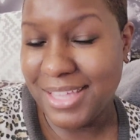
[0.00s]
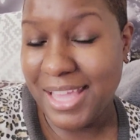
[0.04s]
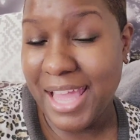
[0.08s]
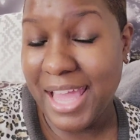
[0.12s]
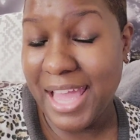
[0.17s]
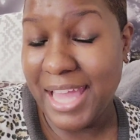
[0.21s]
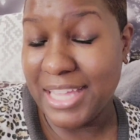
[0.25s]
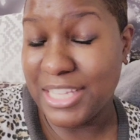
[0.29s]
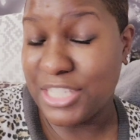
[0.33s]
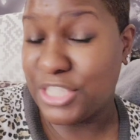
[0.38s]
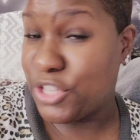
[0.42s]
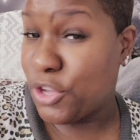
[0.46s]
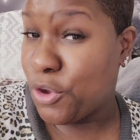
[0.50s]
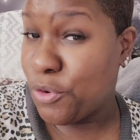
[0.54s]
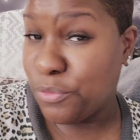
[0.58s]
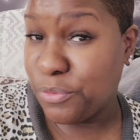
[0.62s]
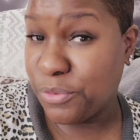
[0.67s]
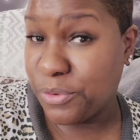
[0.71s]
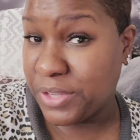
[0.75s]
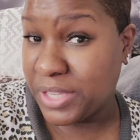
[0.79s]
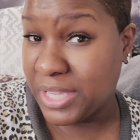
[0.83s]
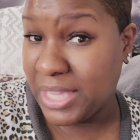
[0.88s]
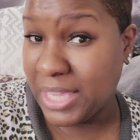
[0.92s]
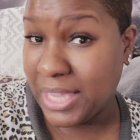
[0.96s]
And don't
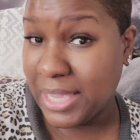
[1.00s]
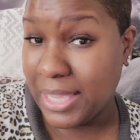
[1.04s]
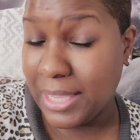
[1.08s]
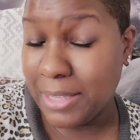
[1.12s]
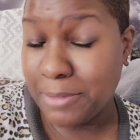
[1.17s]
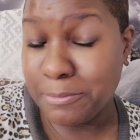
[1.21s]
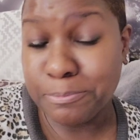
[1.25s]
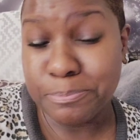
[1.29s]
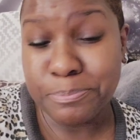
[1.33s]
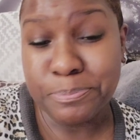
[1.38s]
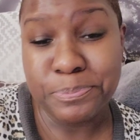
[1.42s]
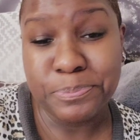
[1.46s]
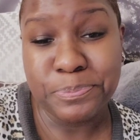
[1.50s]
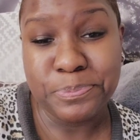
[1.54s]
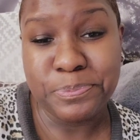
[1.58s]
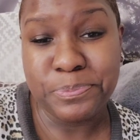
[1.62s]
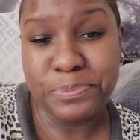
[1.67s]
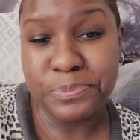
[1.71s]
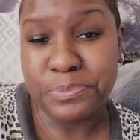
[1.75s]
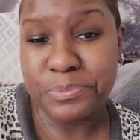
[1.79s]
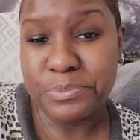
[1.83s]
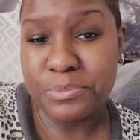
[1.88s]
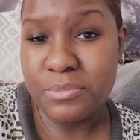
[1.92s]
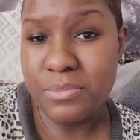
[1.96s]
forget,
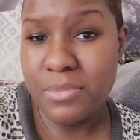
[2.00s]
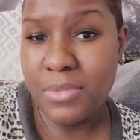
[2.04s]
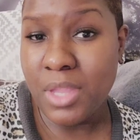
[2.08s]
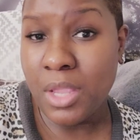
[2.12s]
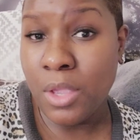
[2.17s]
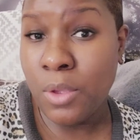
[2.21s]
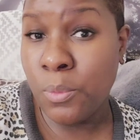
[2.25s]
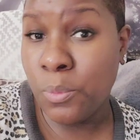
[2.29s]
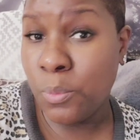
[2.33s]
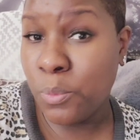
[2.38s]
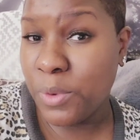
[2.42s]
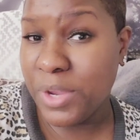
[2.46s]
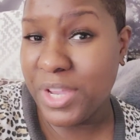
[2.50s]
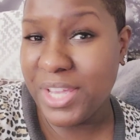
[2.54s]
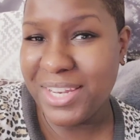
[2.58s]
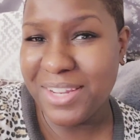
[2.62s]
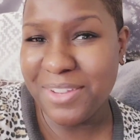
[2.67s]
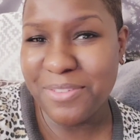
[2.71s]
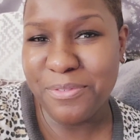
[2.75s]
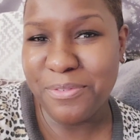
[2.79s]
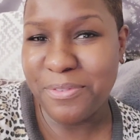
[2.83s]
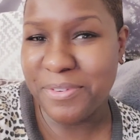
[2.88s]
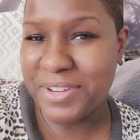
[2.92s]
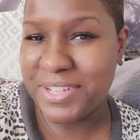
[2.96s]
reading
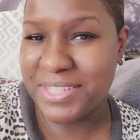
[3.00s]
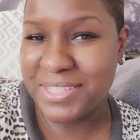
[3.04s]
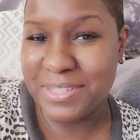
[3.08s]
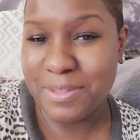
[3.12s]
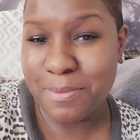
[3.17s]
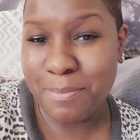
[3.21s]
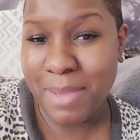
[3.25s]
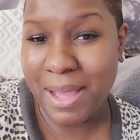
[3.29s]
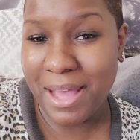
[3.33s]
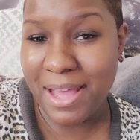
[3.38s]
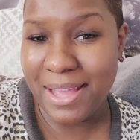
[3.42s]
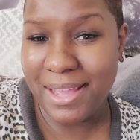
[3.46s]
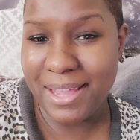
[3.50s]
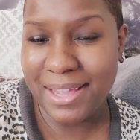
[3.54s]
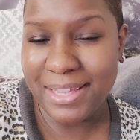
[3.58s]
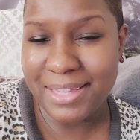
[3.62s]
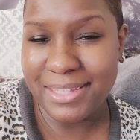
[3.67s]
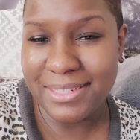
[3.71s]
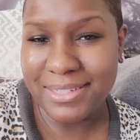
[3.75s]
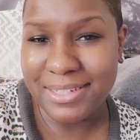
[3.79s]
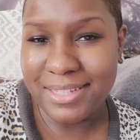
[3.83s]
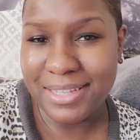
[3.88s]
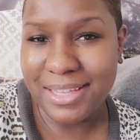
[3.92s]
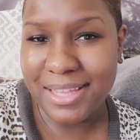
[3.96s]
frees the
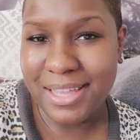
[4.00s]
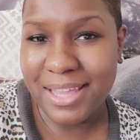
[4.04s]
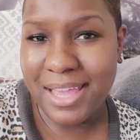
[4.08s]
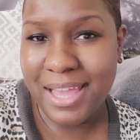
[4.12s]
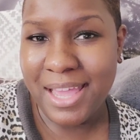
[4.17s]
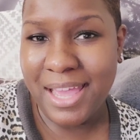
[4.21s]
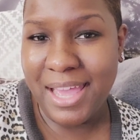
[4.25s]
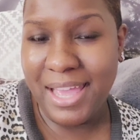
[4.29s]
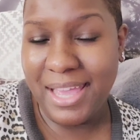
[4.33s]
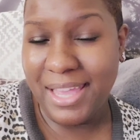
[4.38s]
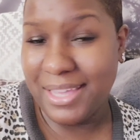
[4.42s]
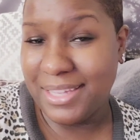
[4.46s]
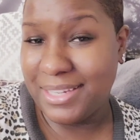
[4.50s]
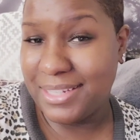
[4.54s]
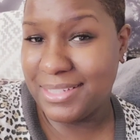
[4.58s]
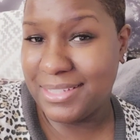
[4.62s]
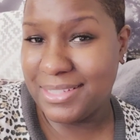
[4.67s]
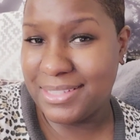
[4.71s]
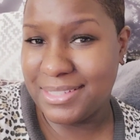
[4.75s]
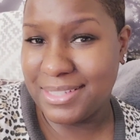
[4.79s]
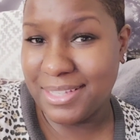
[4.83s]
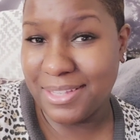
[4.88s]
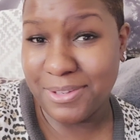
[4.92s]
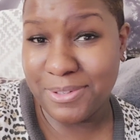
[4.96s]
mind and it
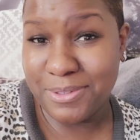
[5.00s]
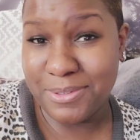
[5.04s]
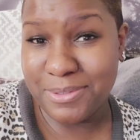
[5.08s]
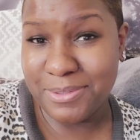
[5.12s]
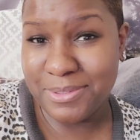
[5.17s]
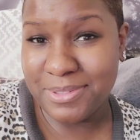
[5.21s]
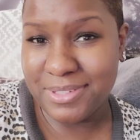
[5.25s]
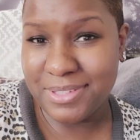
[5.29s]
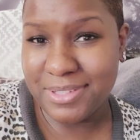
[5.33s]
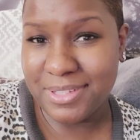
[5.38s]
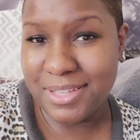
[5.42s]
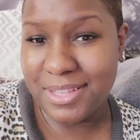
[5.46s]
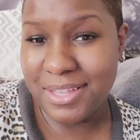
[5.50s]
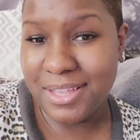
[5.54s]
settles